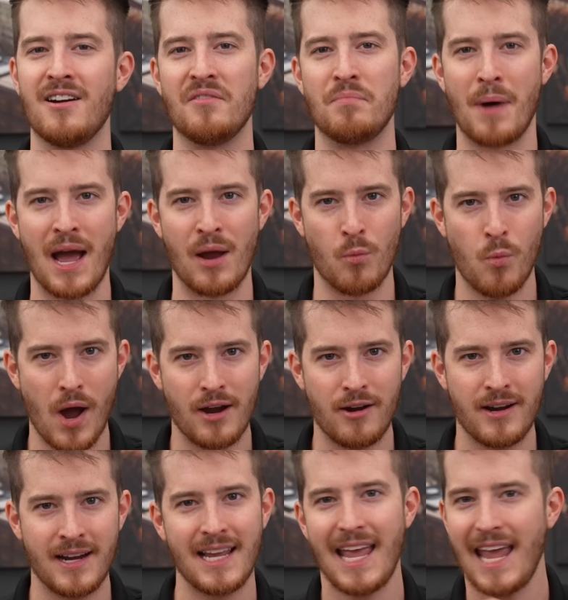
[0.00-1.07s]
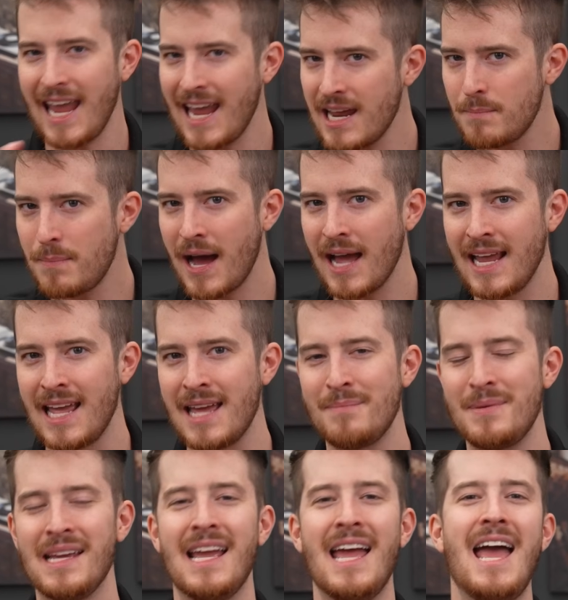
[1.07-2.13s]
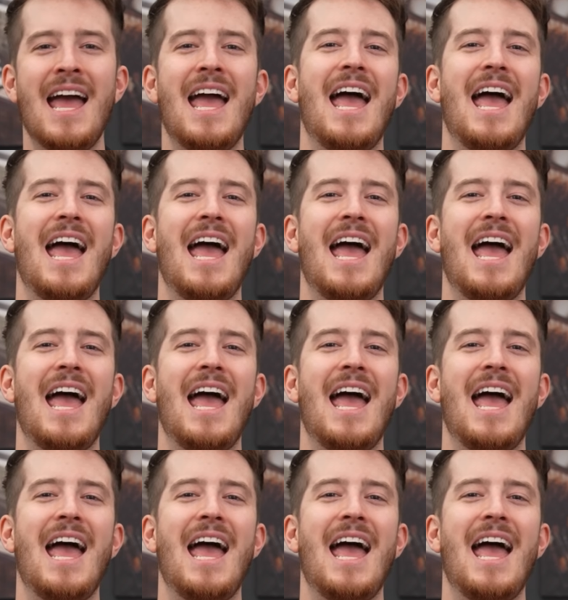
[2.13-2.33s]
of bi-wiring and bi-amping